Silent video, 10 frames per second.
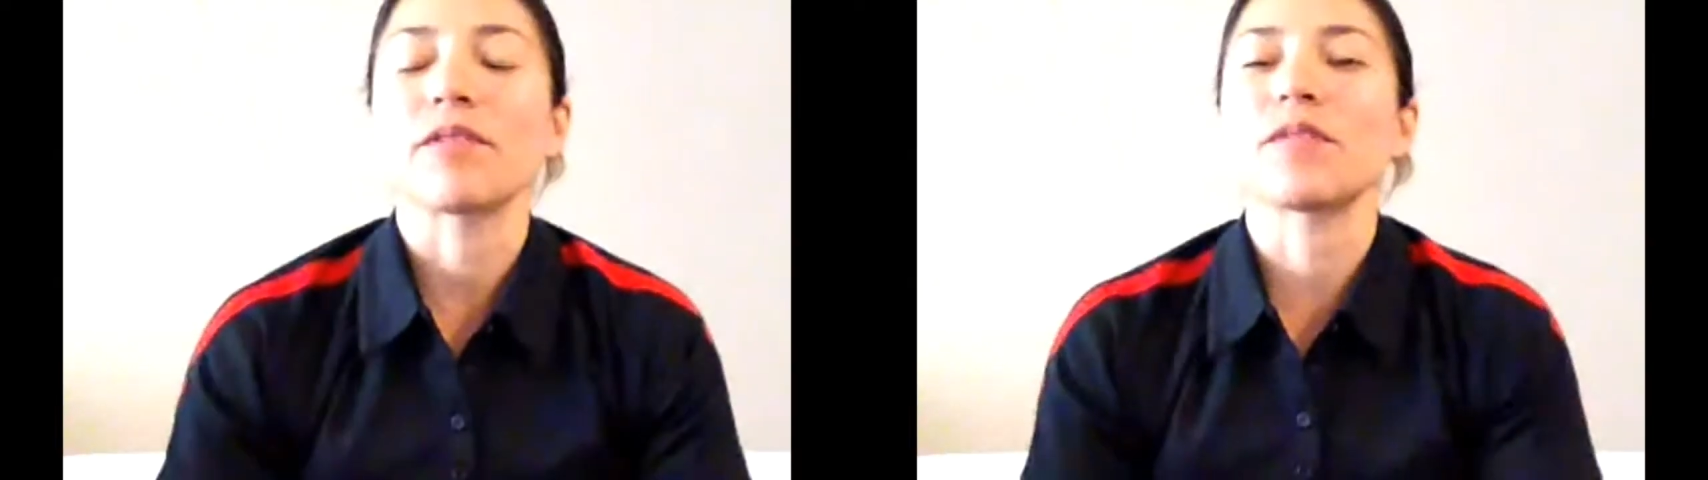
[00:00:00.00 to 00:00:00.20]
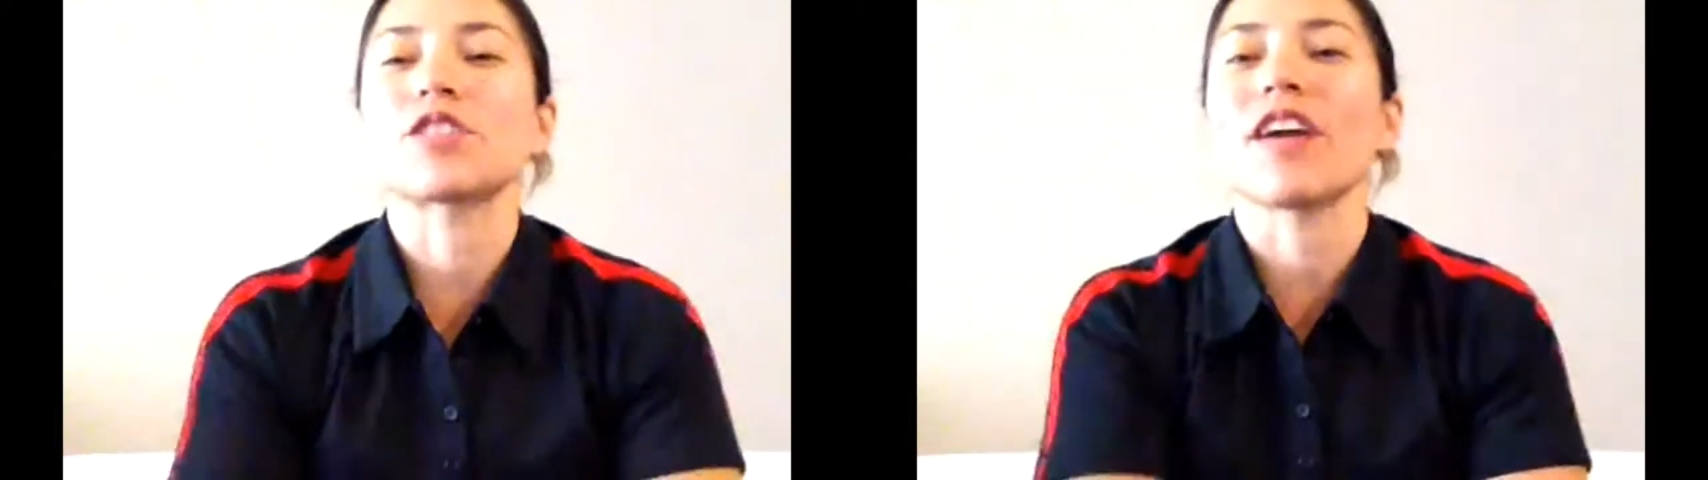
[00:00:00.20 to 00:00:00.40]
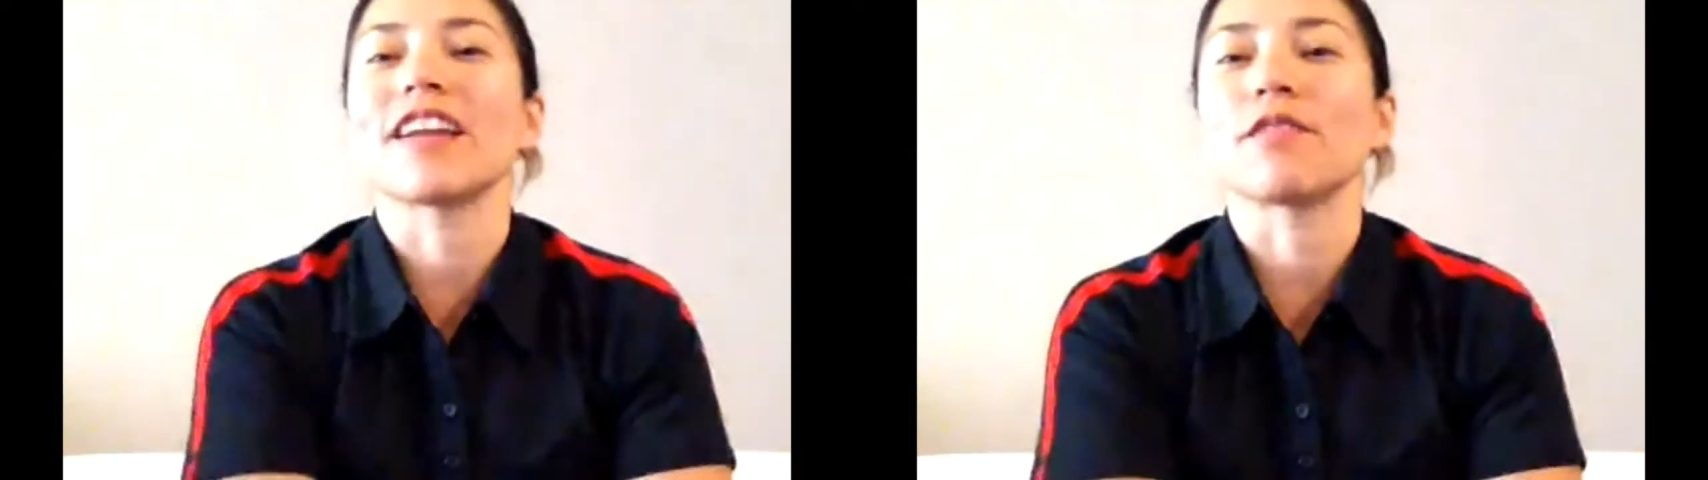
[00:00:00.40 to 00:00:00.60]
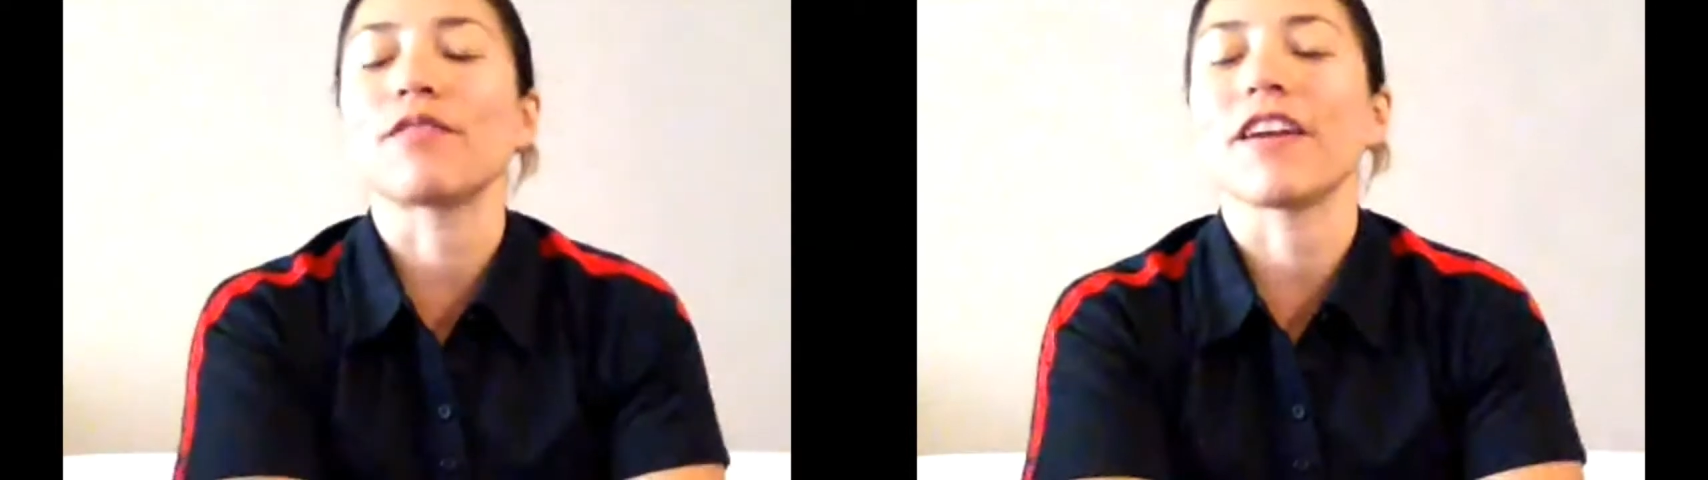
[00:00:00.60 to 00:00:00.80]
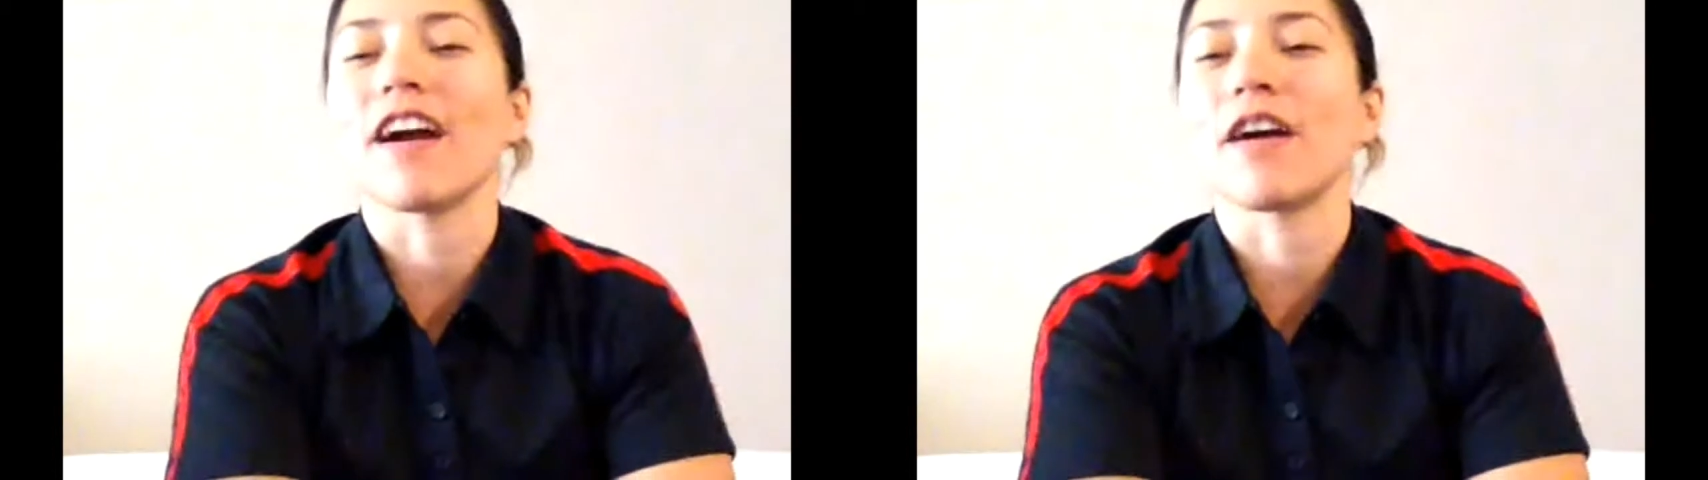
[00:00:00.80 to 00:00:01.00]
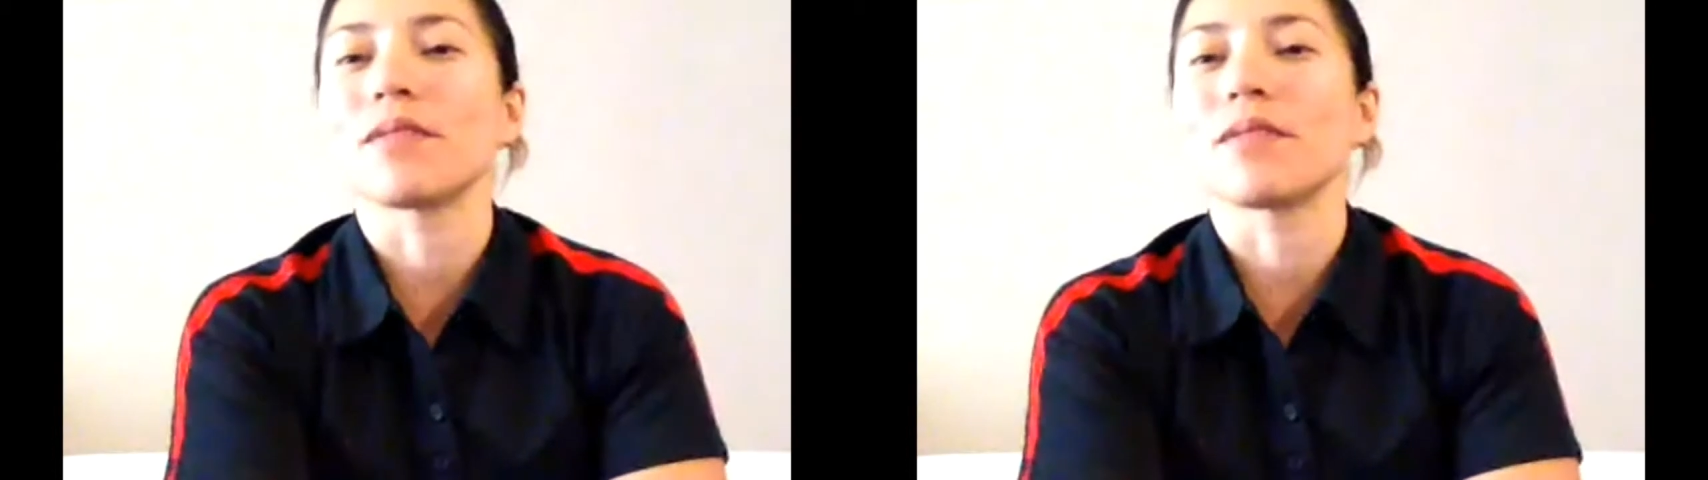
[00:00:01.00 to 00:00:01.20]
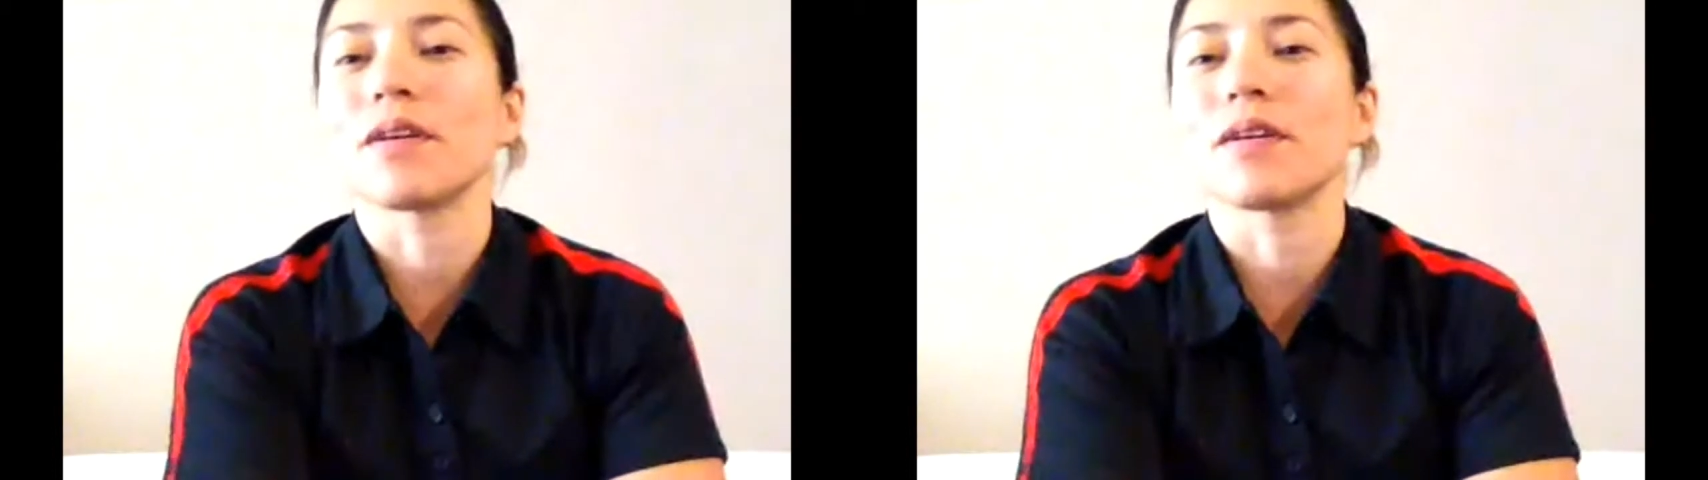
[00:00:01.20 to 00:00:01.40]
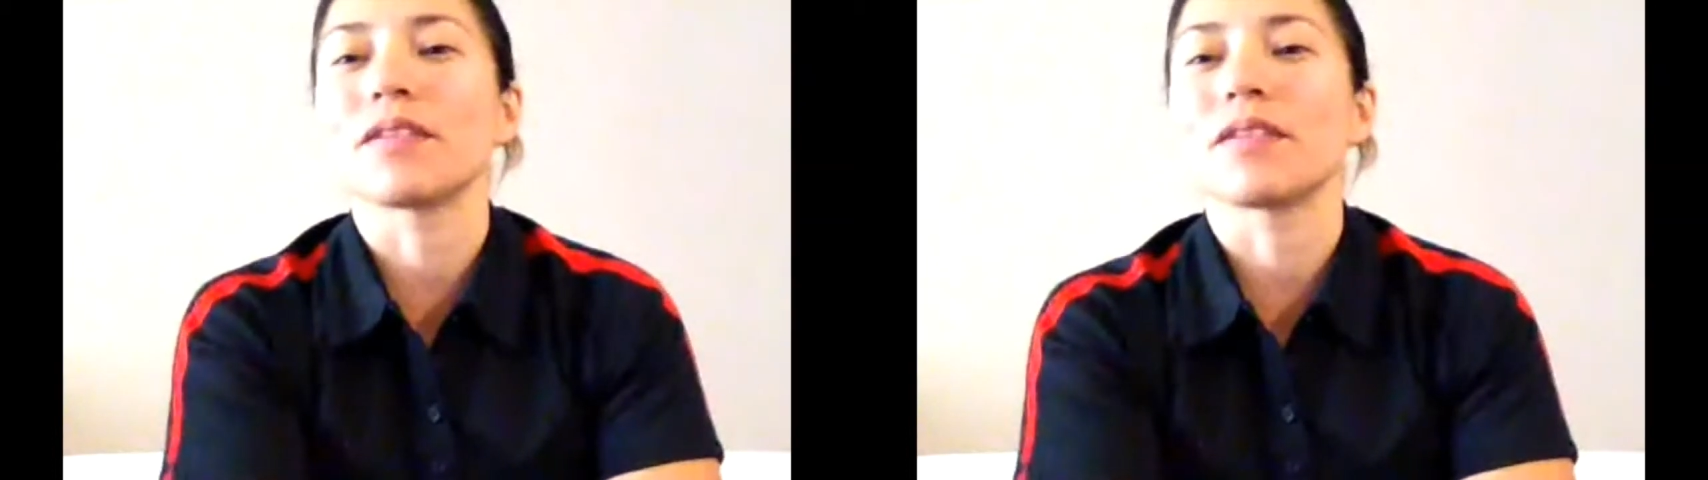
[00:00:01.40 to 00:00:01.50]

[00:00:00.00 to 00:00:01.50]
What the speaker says: I was always trying to figure out